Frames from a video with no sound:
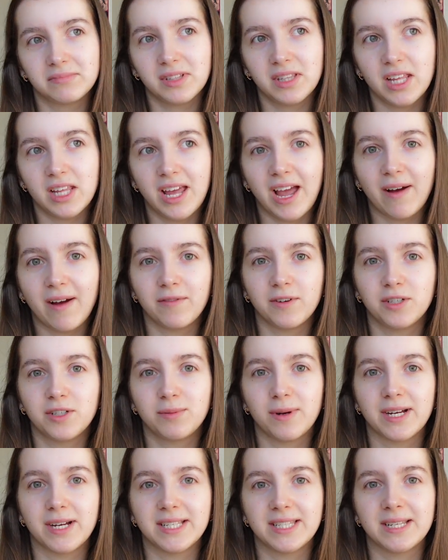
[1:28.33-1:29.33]
the average
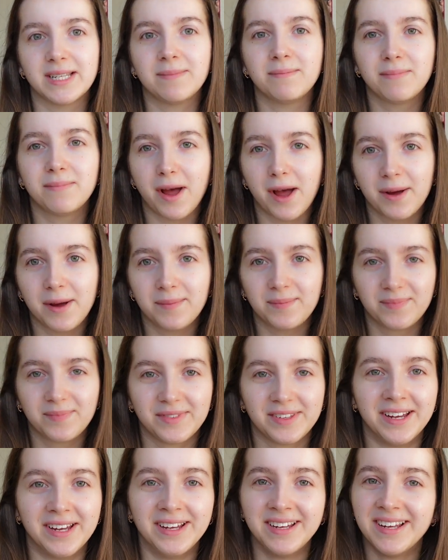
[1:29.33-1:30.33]
person, but
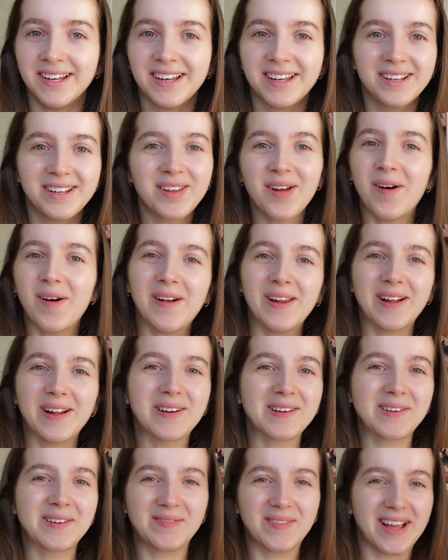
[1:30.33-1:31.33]
not a
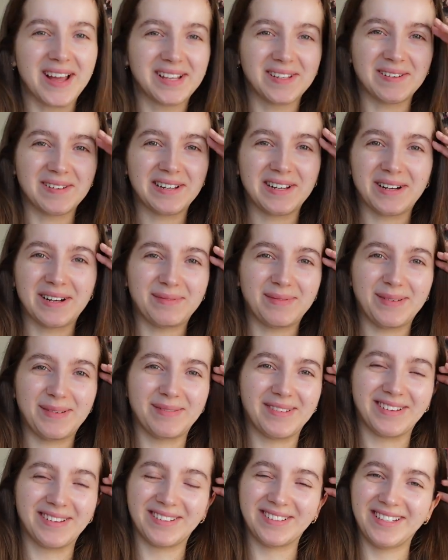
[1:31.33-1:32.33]
lot compared to a lot of
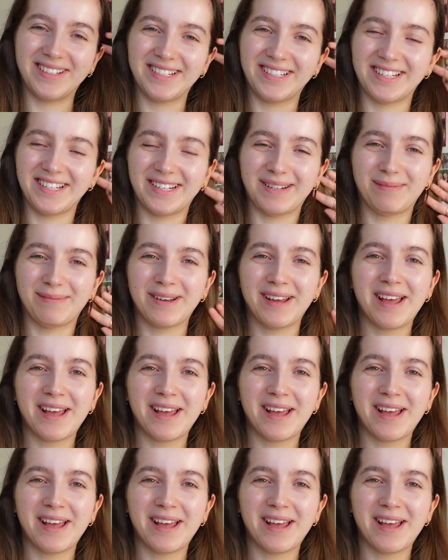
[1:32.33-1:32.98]
people on YouTube.